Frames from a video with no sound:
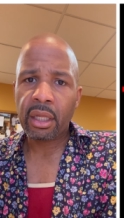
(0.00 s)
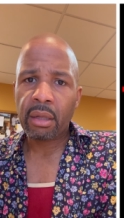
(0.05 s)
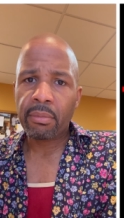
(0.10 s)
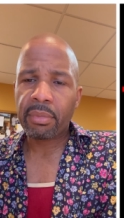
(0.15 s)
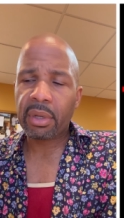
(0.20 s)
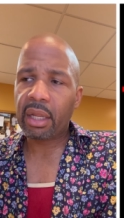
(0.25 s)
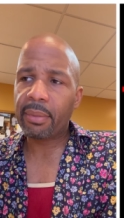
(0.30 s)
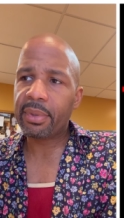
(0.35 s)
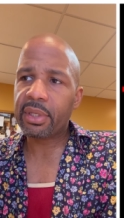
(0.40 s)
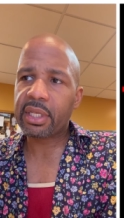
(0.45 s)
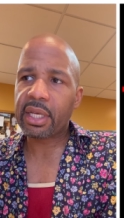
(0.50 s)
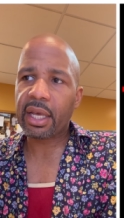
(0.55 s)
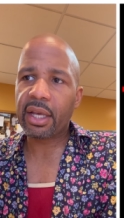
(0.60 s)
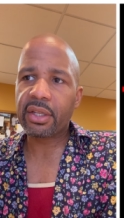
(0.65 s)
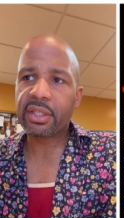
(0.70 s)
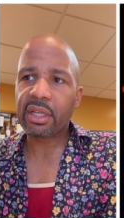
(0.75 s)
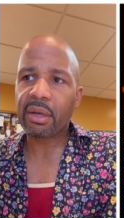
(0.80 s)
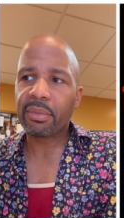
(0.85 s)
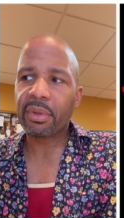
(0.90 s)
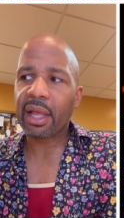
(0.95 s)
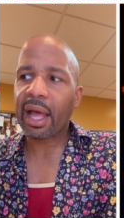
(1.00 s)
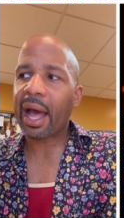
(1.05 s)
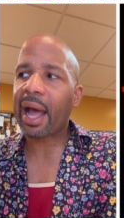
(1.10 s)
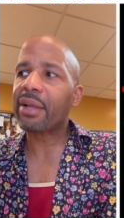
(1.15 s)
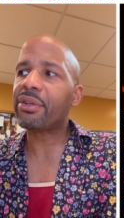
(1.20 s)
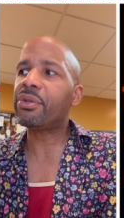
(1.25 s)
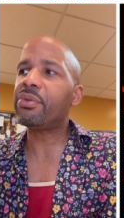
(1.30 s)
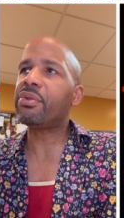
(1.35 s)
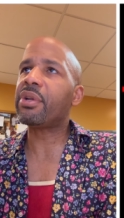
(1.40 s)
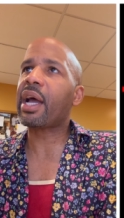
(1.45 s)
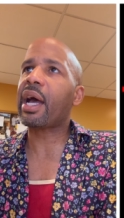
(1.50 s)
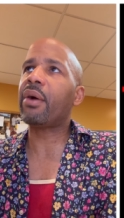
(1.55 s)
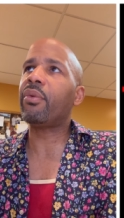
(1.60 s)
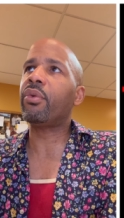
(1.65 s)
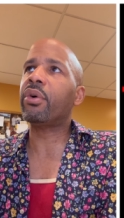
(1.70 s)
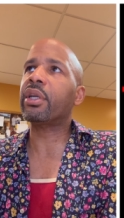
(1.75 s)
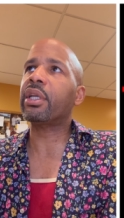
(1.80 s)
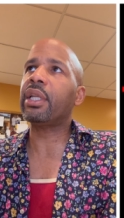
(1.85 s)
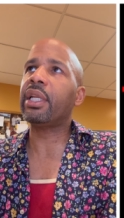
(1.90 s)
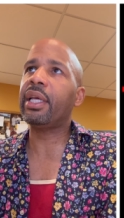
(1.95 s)
But let me tell you something. I do not
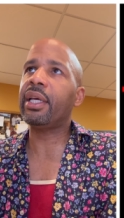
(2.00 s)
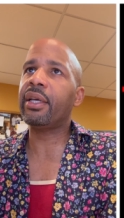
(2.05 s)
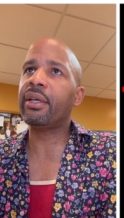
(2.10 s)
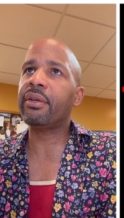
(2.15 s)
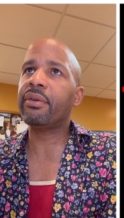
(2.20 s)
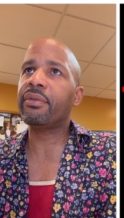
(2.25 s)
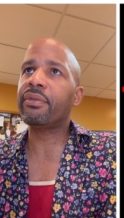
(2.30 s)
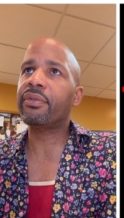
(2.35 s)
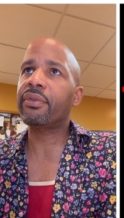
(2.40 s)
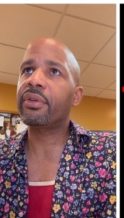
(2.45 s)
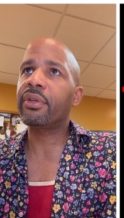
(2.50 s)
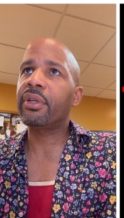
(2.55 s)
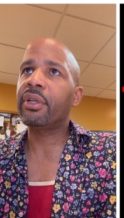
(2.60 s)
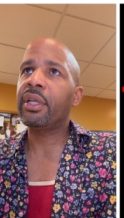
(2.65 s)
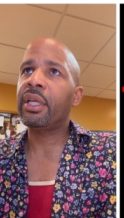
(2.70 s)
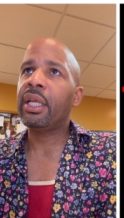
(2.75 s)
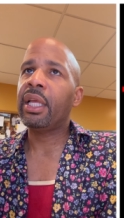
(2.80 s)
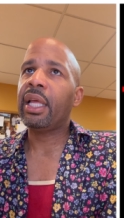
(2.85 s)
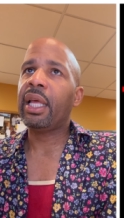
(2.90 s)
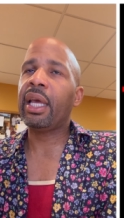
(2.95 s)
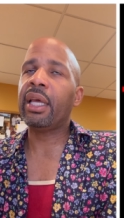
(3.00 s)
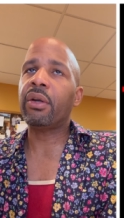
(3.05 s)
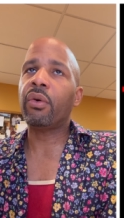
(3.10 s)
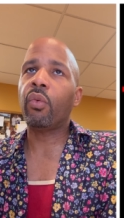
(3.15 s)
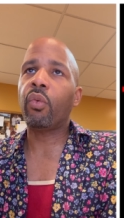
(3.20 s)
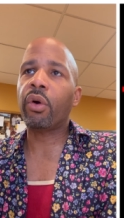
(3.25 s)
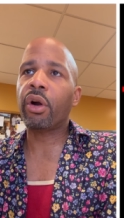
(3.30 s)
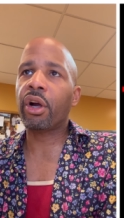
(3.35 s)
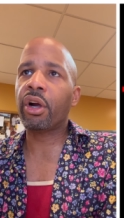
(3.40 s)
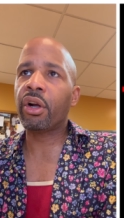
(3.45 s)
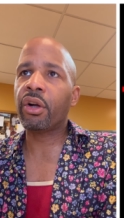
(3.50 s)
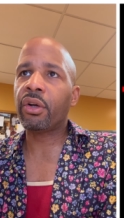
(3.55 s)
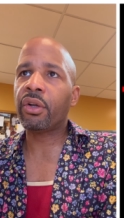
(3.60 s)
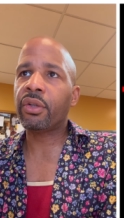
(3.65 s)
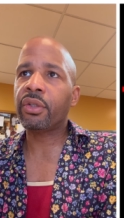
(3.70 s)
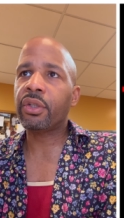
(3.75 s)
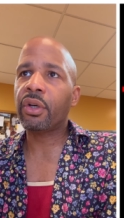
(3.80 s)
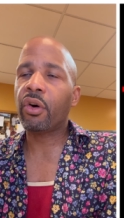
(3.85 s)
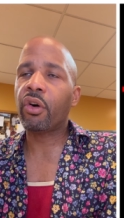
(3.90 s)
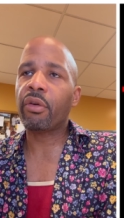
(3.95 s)
want to live in a
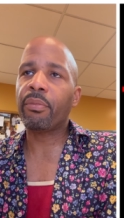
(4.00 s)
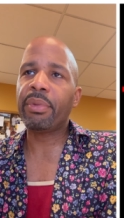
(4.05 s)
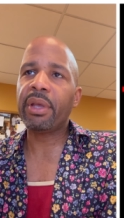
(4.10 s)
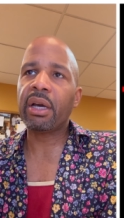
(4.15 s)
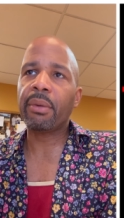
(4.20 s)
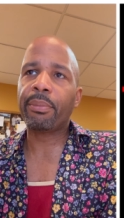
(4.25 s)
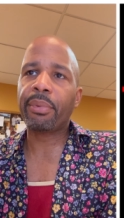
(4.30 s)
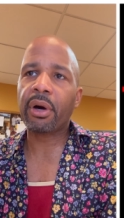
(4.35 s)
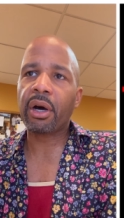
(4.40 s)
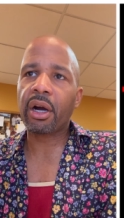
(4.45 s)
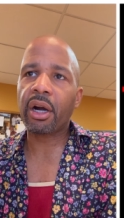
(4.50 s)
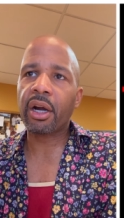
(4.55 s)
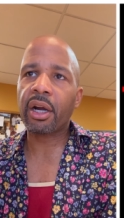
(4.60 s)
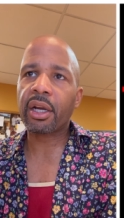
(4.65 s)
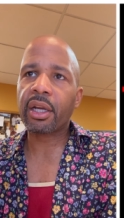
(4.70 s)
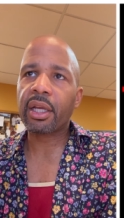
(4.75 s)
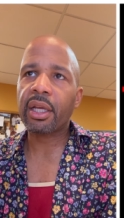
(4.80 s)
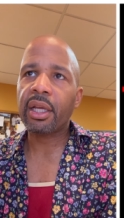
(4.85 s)
world or be a part